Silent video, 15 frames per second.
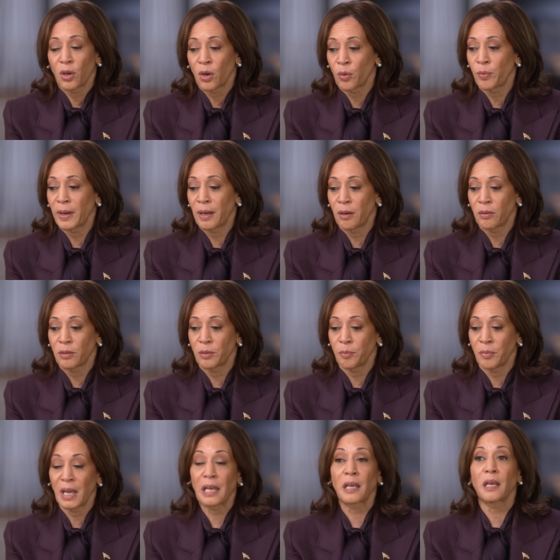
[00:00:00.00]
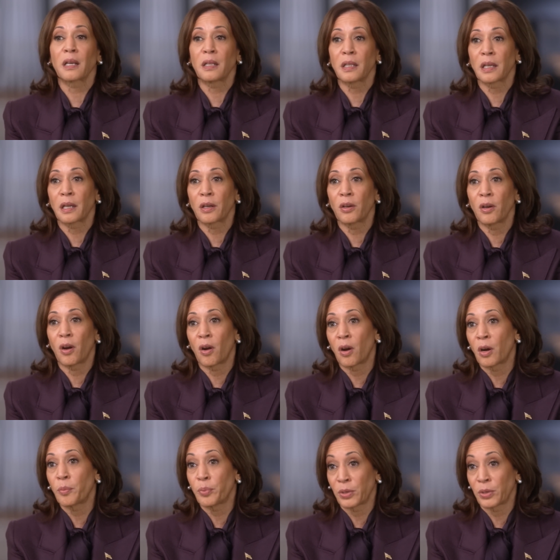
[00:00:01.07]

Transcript: around making clear our